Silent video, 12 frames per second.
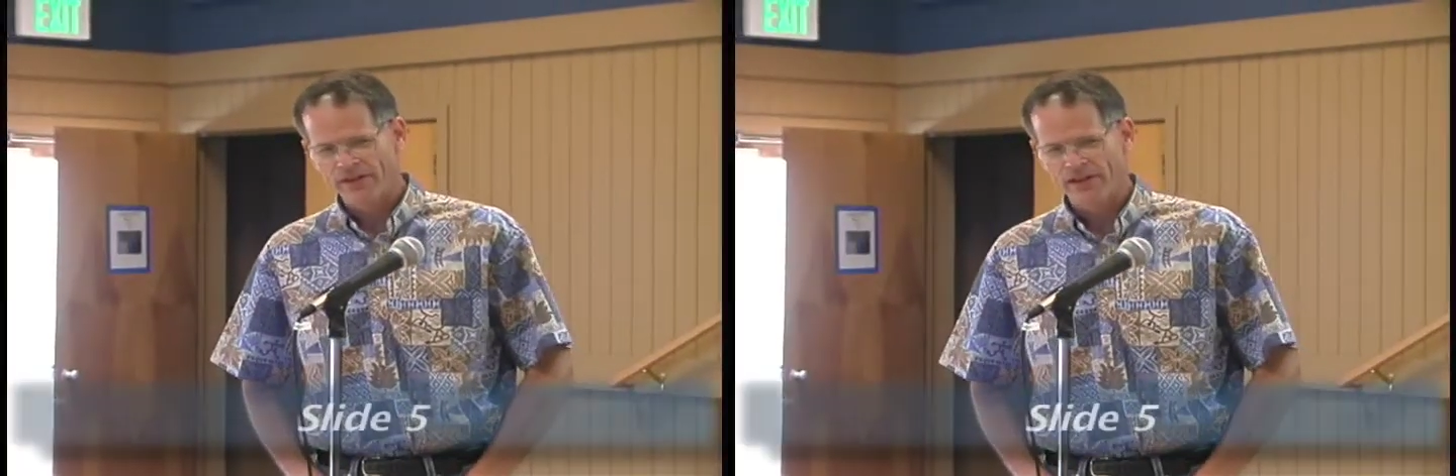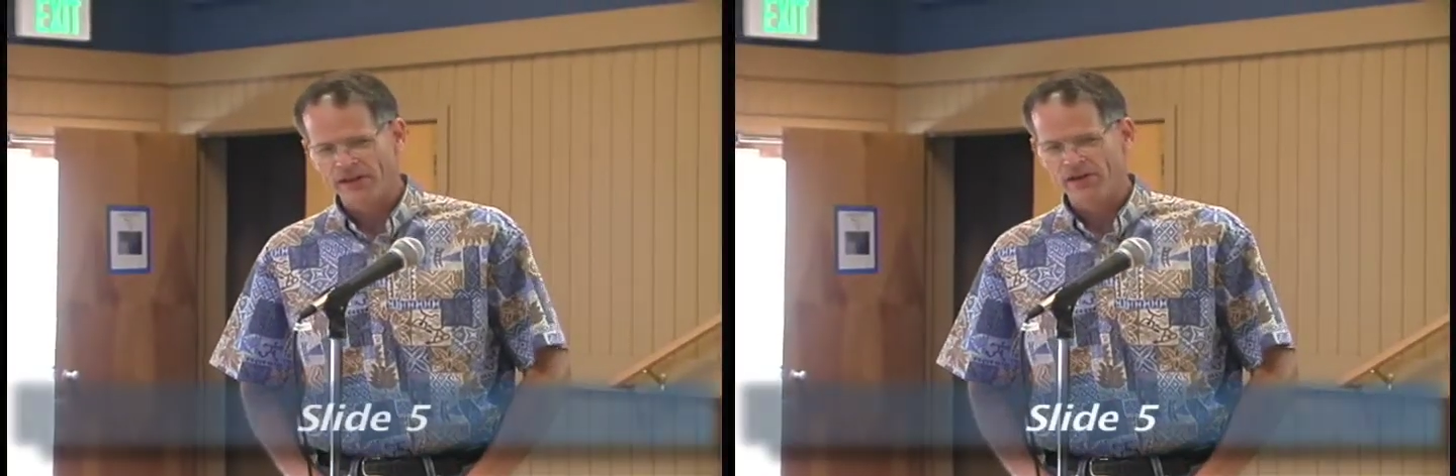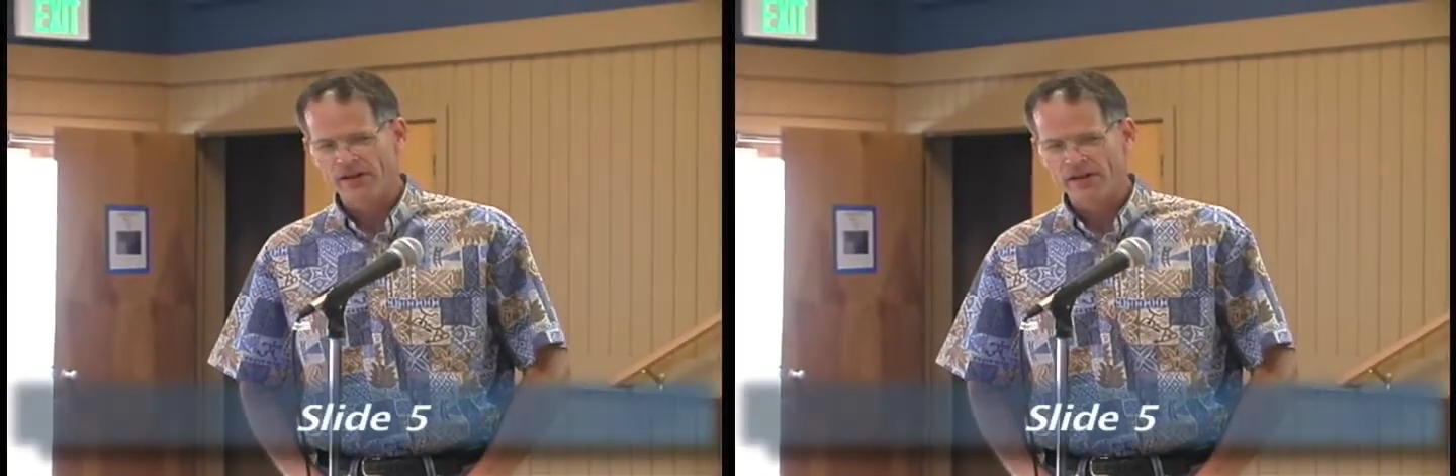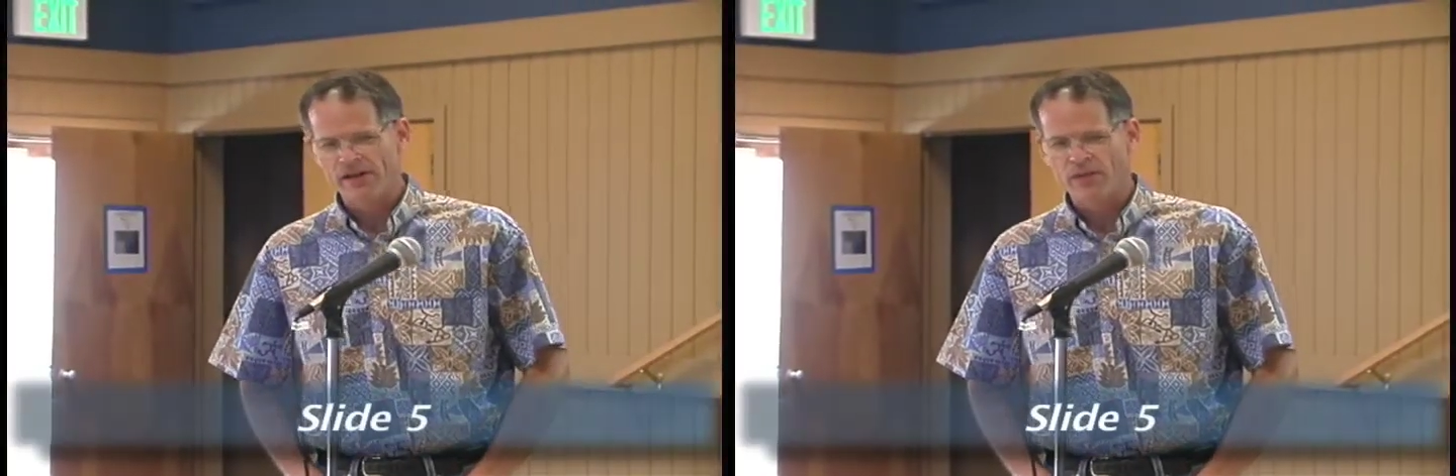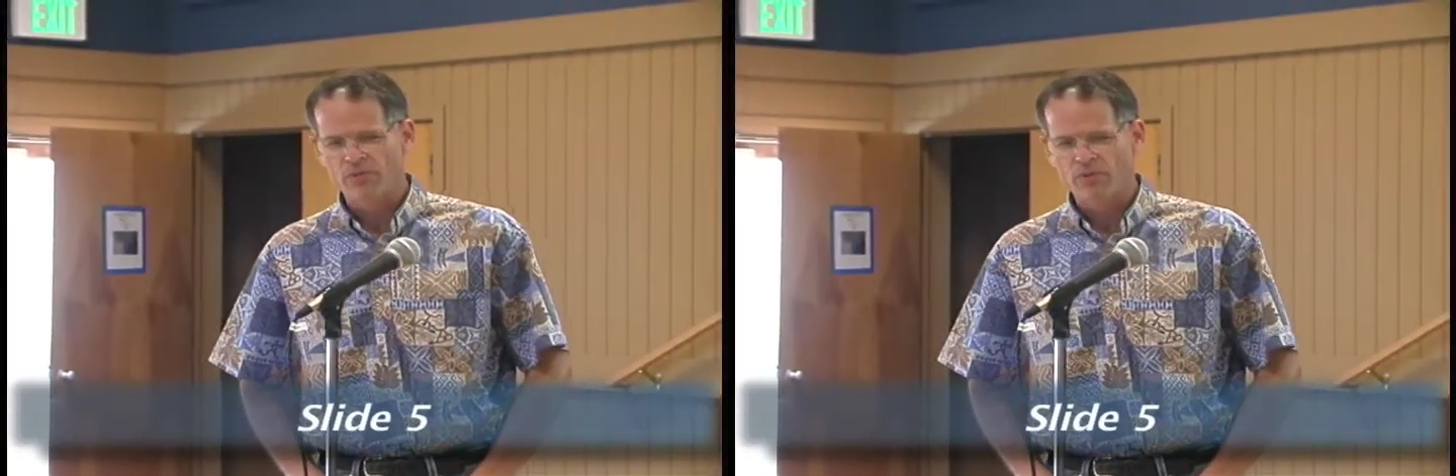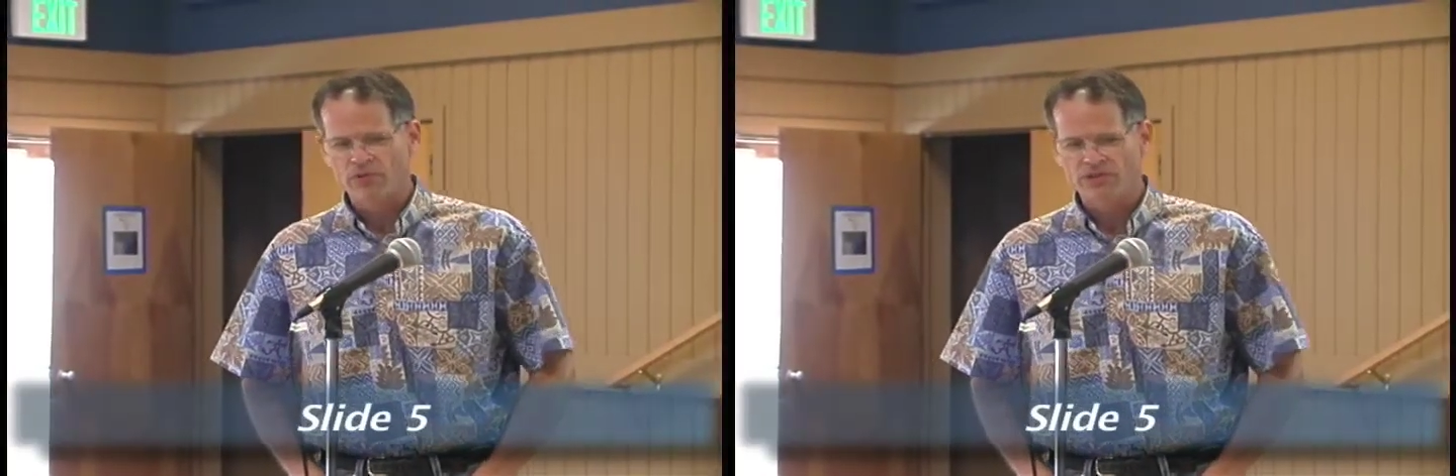you end
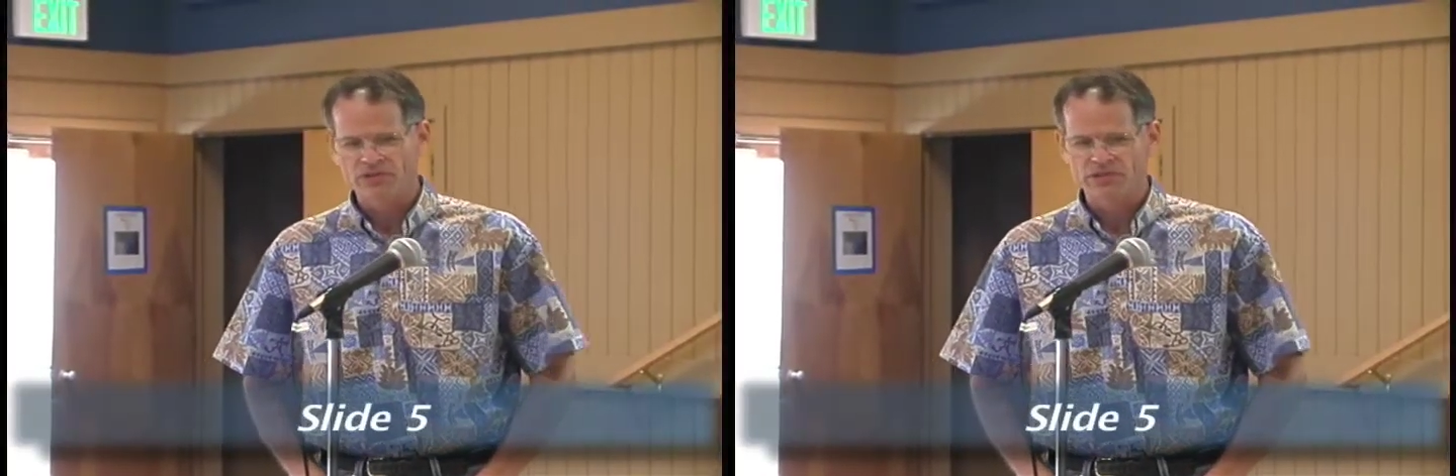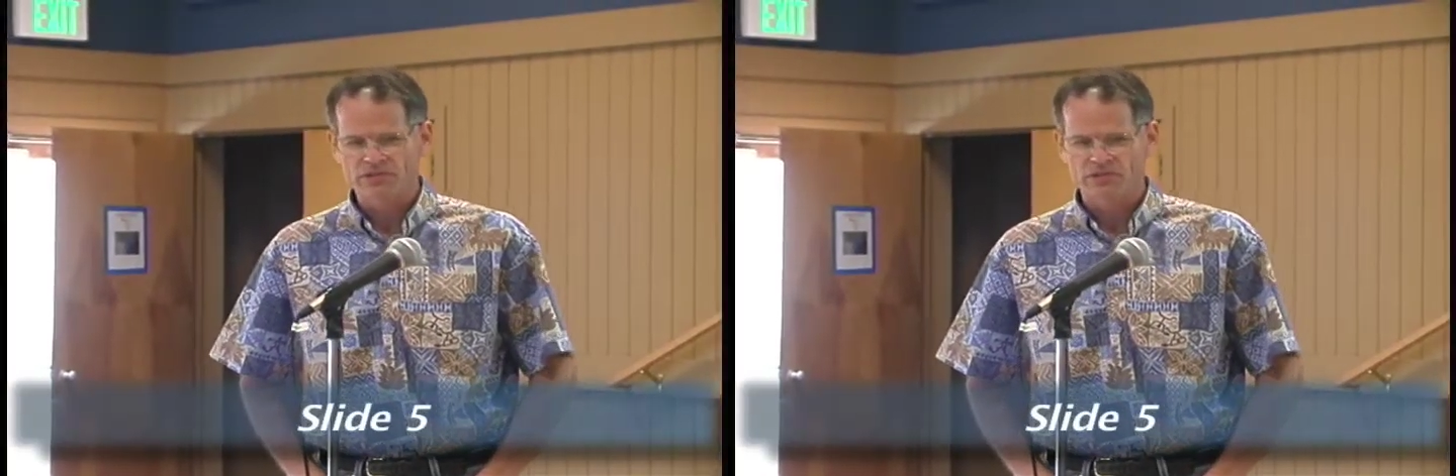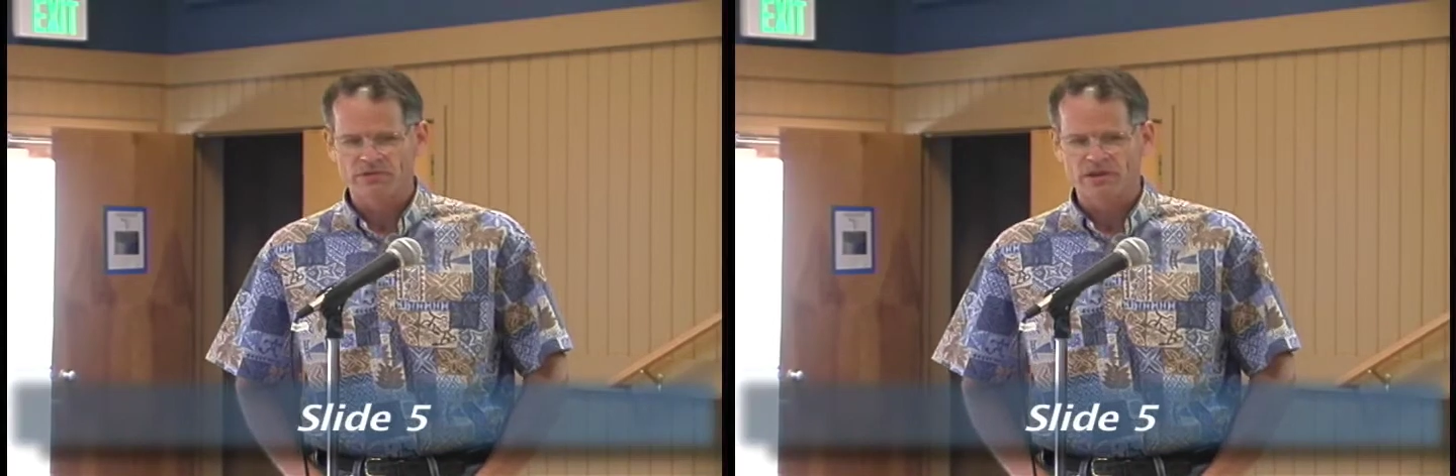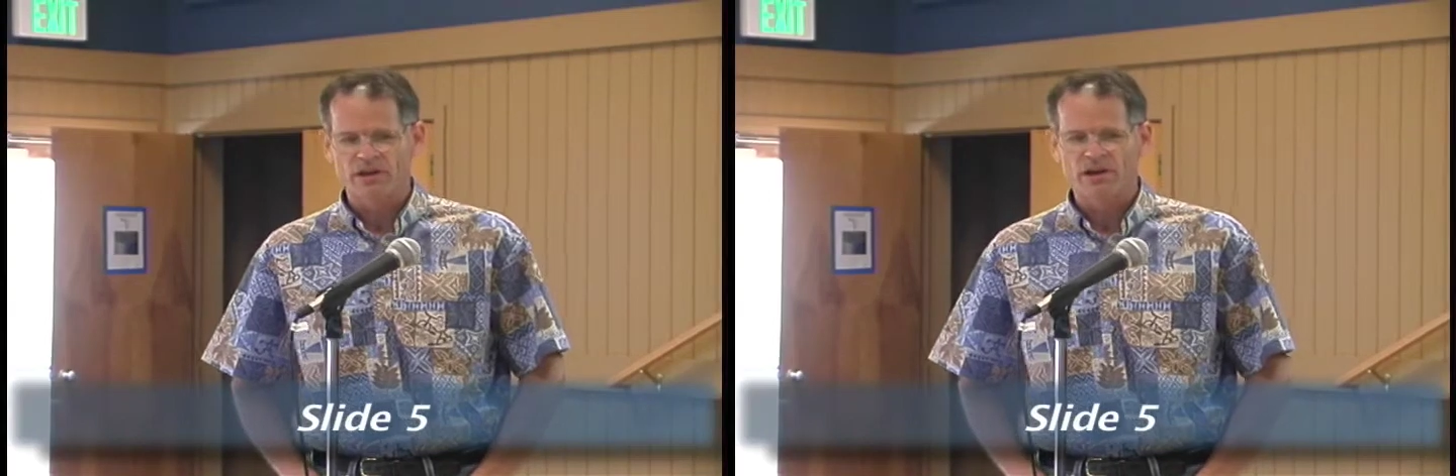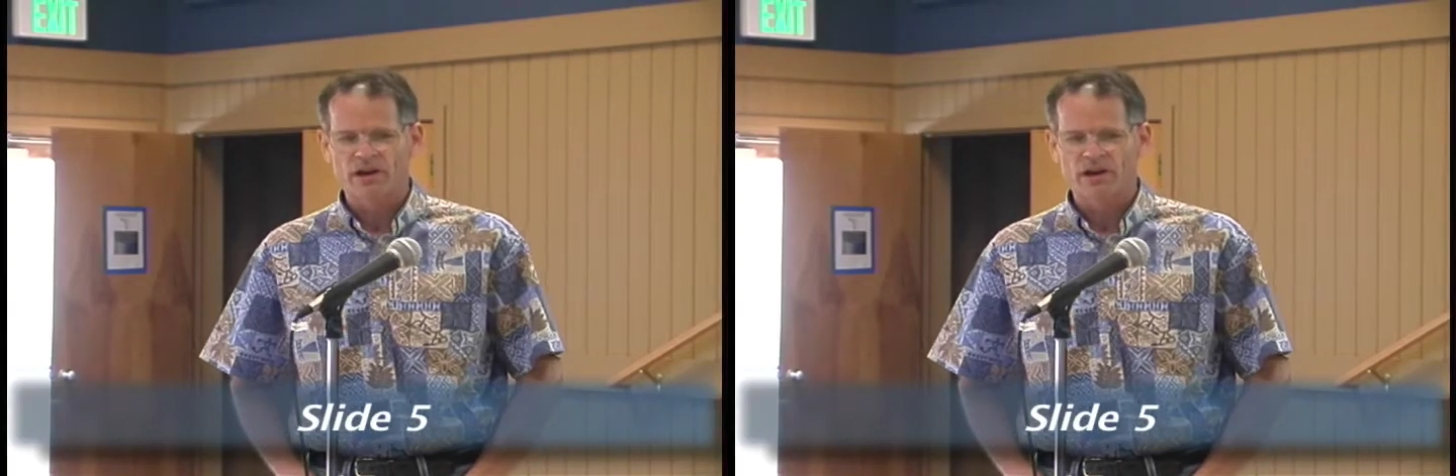up with systems that